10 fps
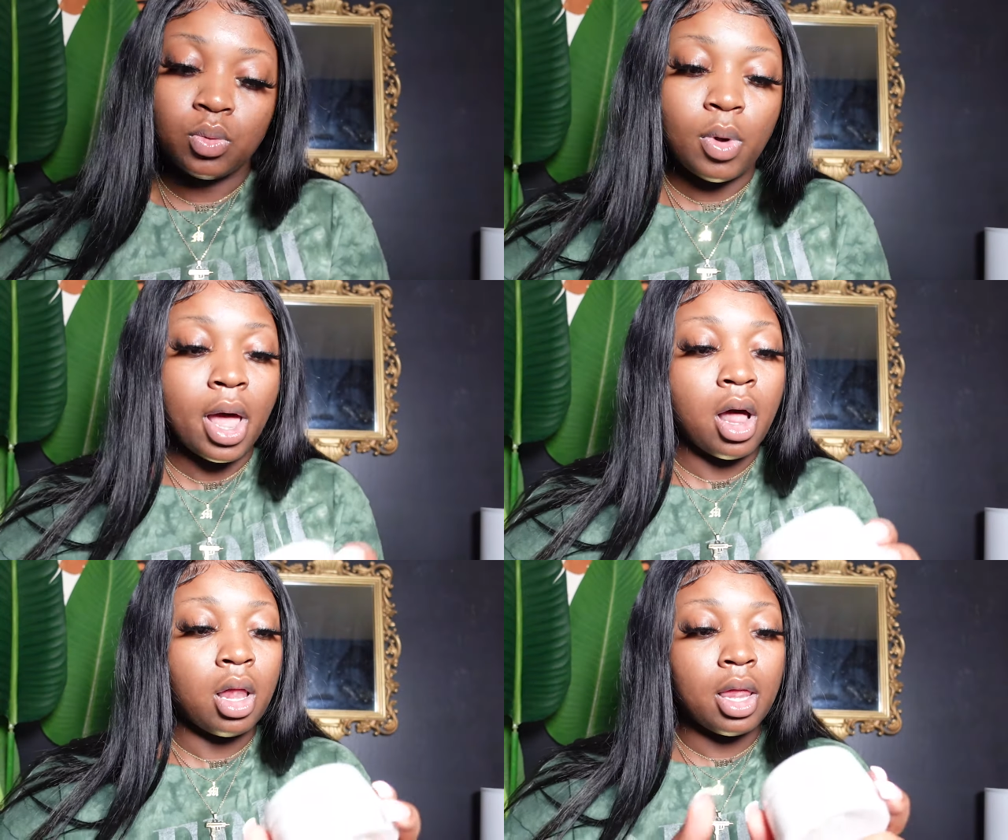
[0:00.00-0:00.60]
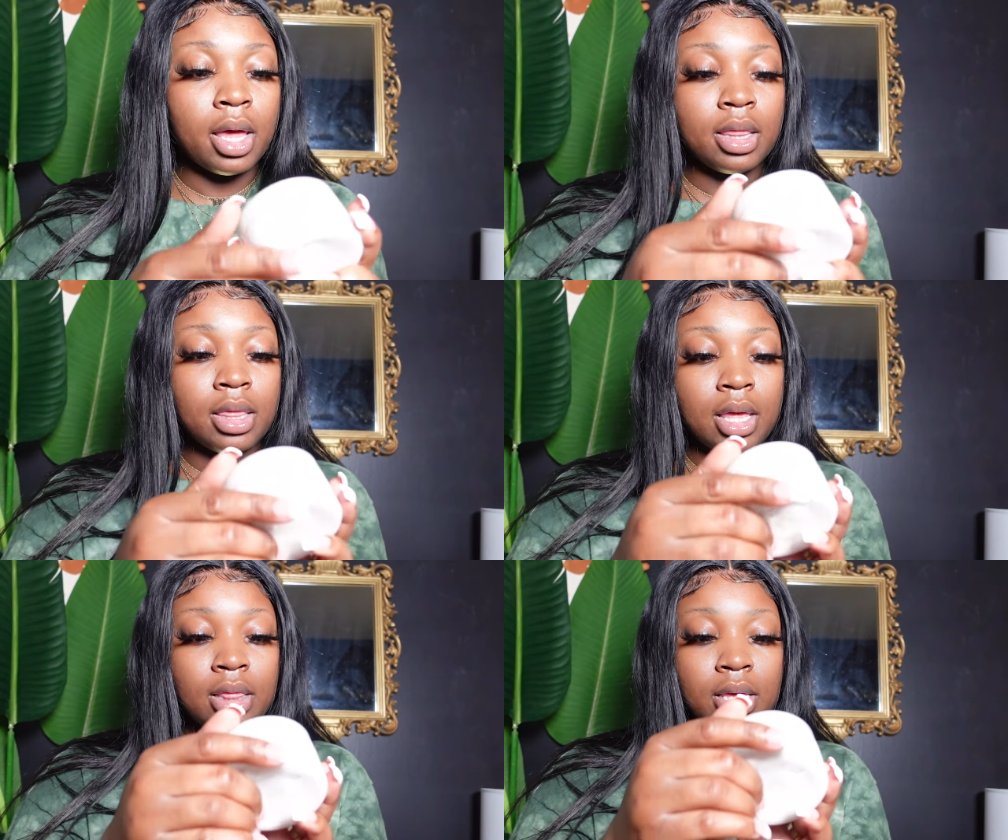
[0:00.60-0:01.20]
well and
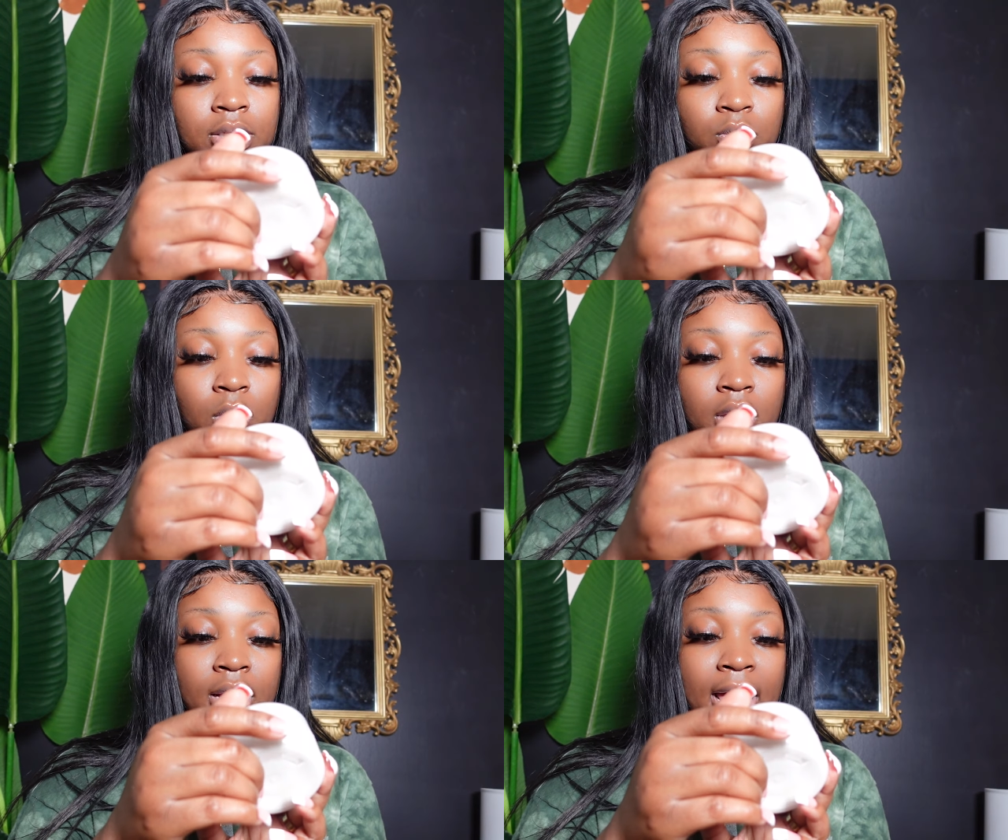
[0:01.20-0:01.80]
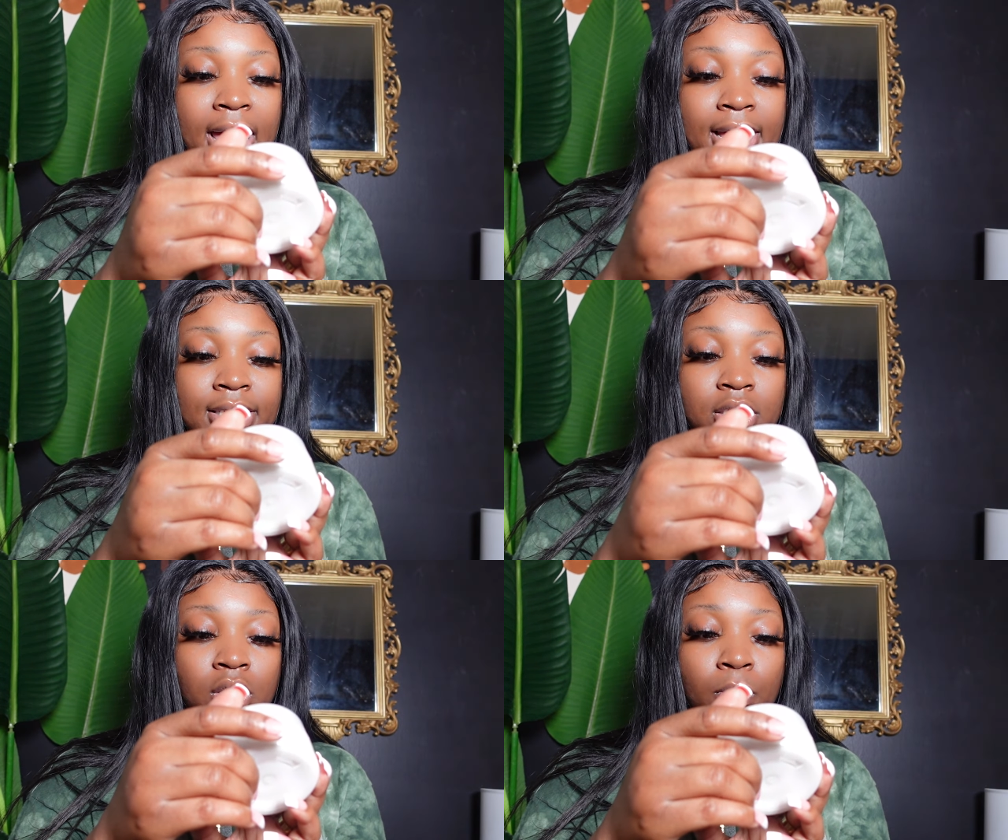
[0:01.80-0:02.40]
then this one
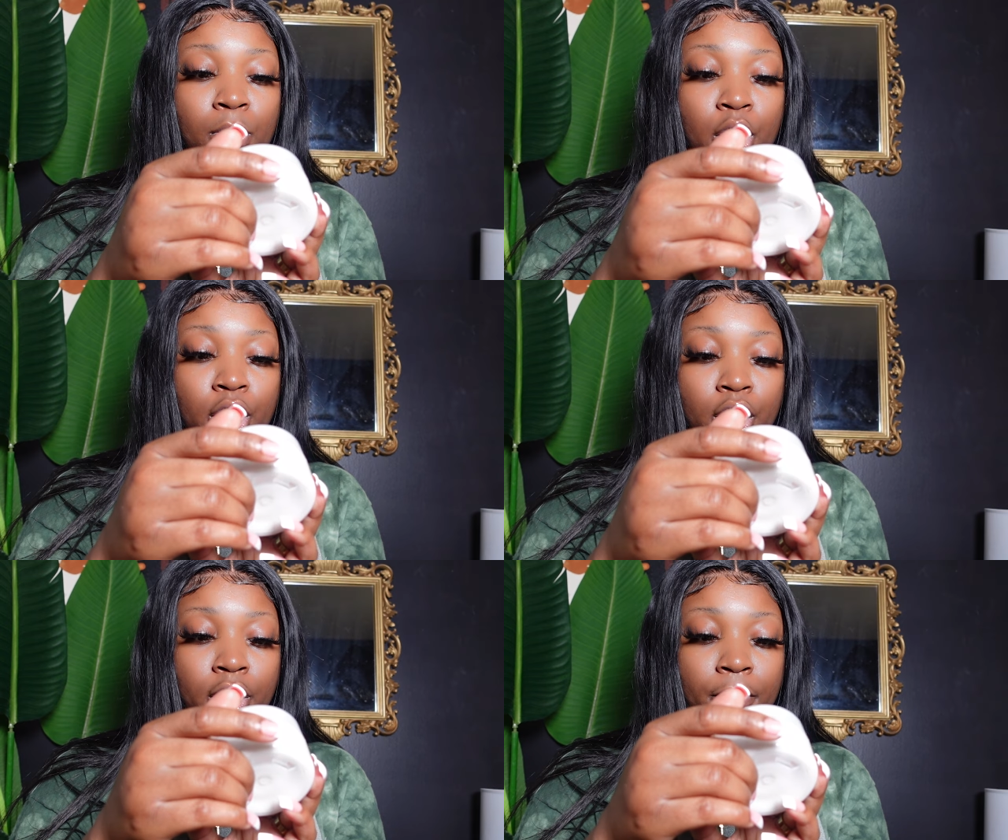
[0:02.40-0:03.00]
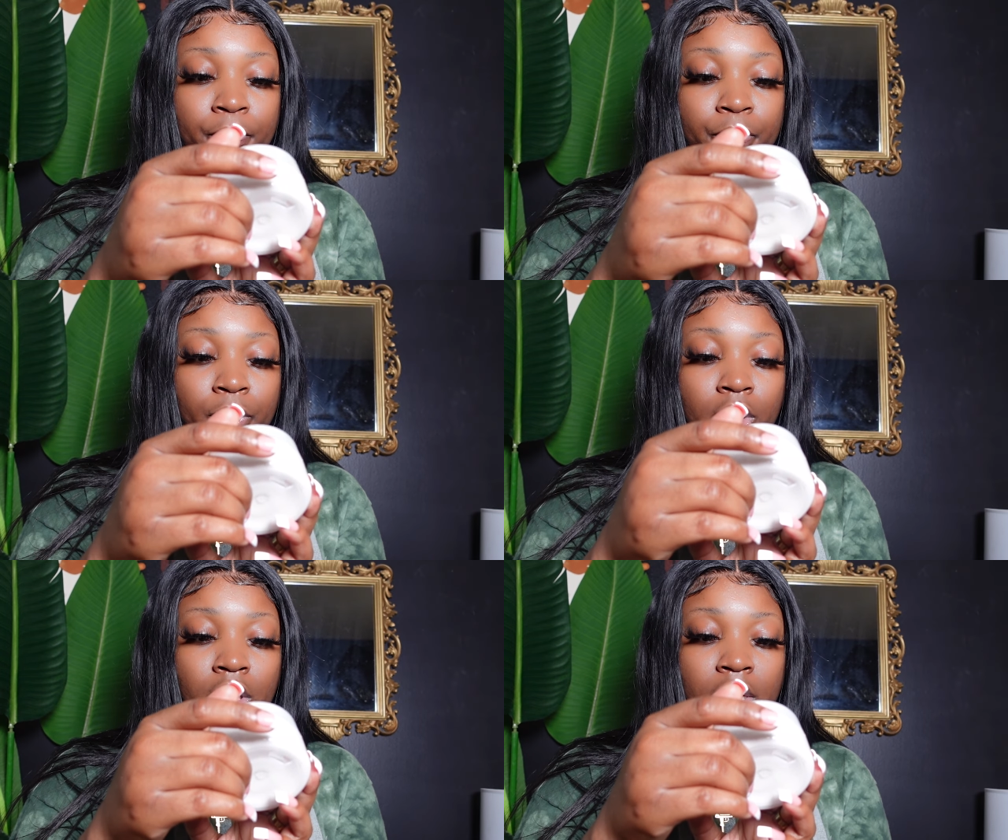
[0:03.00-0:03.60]
has the myrrh
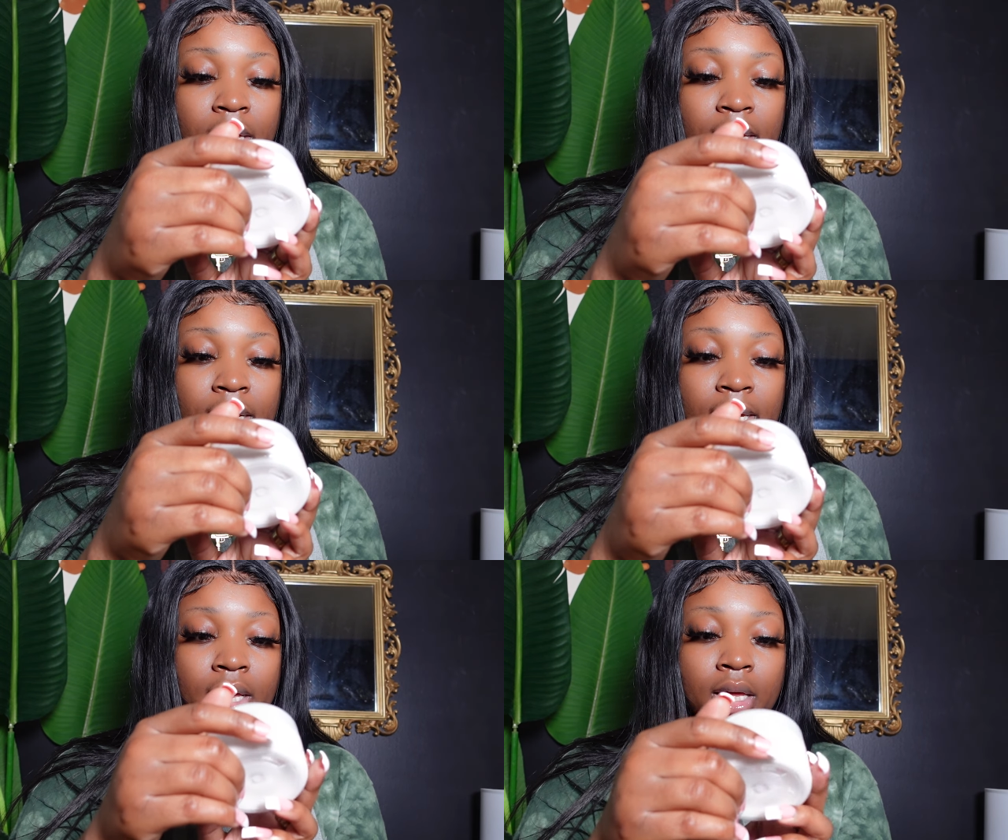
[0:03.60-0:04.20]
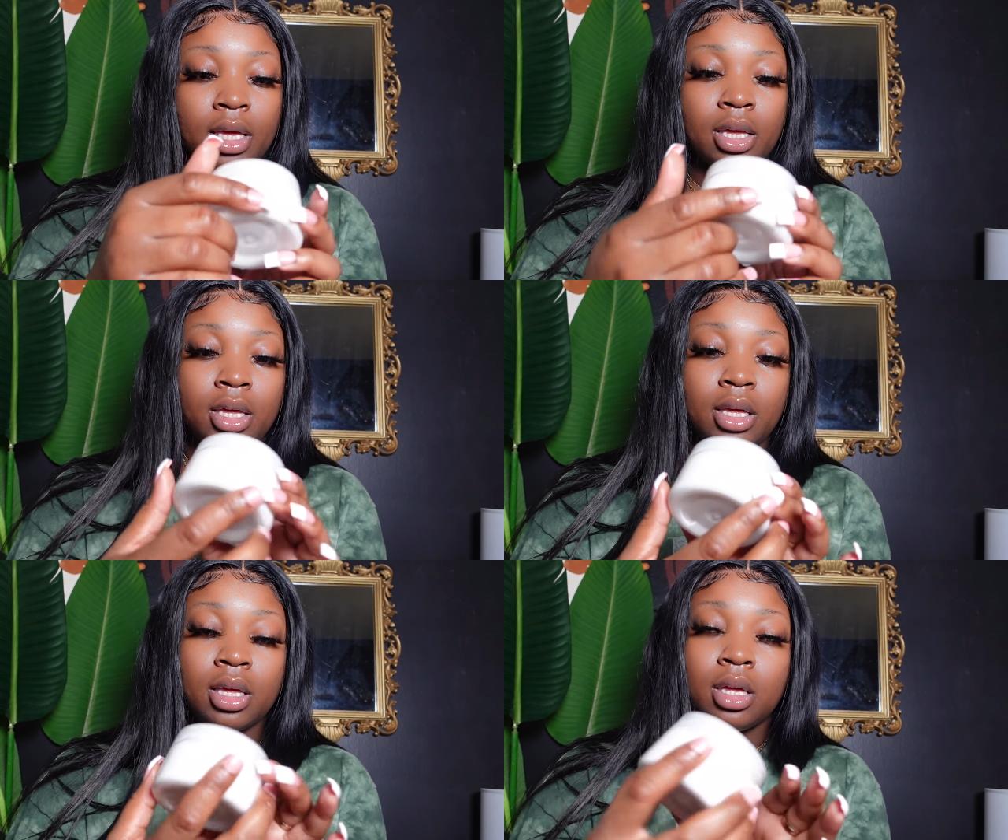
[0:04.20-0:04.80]
in it
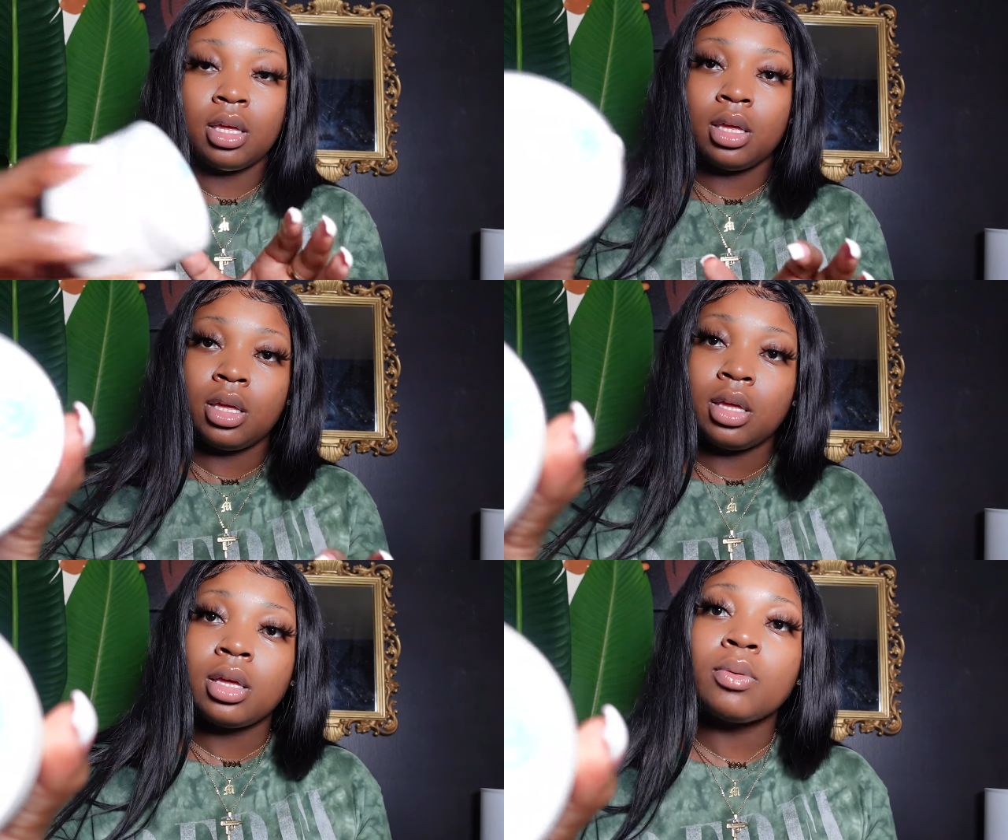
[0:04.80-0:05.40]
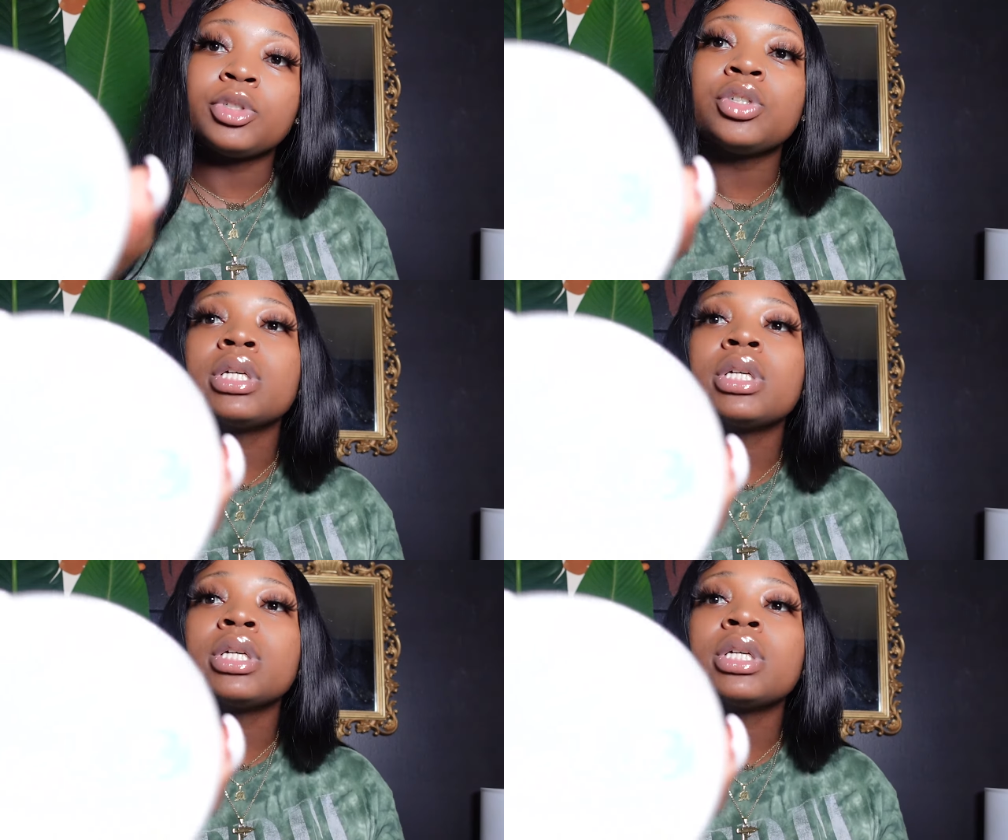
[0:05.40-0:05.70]
which you